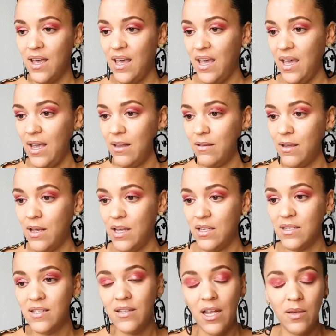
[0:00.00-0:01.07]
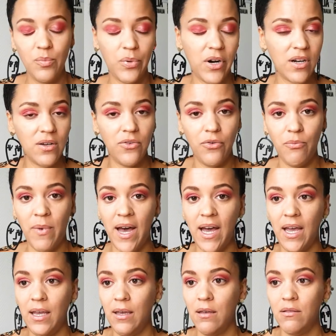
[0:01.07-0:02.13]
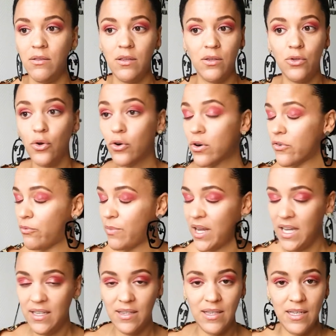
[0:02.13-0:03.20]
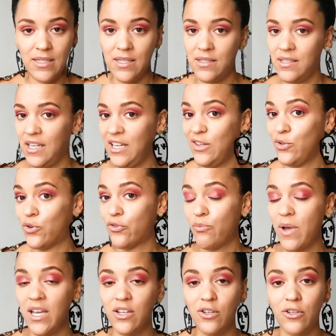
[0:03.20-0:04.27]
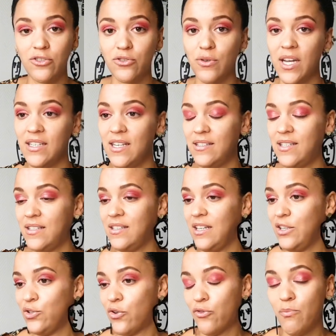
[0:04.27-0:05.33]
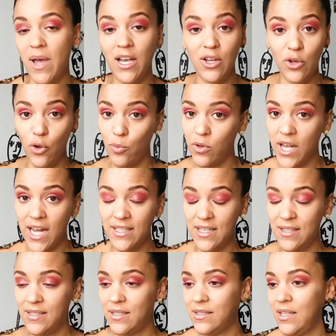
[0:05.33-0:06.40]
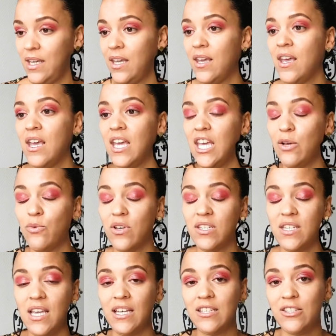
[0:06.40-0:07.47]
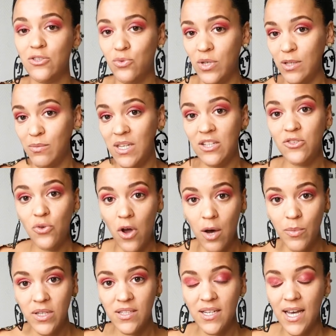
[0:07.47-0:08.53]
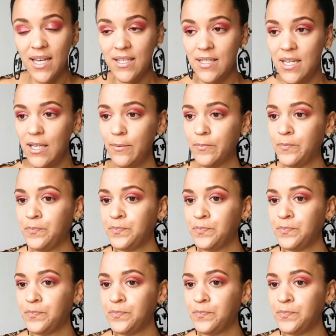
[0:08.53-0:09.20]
And it's not part of nor of my ethnicity, nor my cultural identity, nor my global identity. It was extremely traumatizing.